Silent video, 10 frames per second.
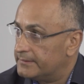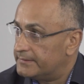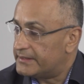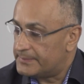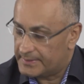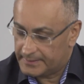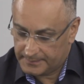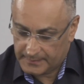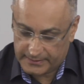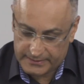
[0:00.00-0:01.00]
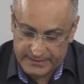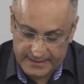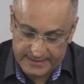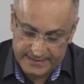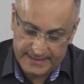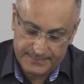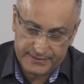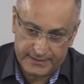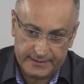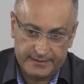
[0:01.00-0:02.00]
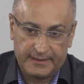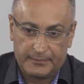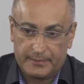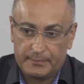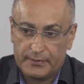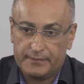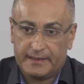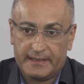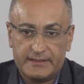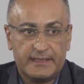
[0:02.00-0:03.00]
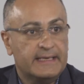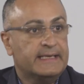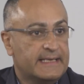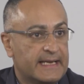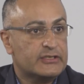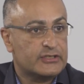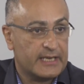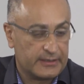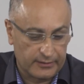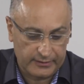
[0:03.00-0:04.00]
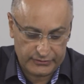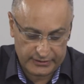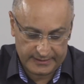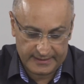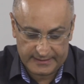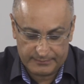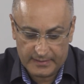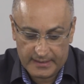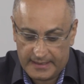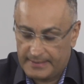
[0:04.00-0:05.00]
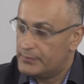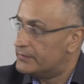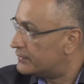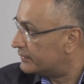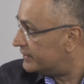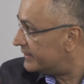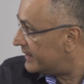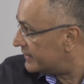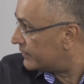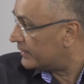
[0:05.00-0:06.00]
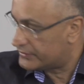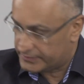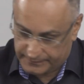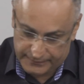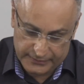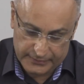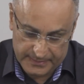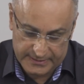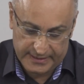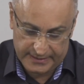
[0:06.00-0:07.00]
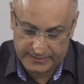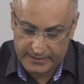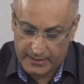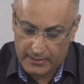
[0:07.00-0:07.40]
Thank you, Marcus. And it seems that we're moving into leading edge technology. It moves on to the next question for you, Matthias.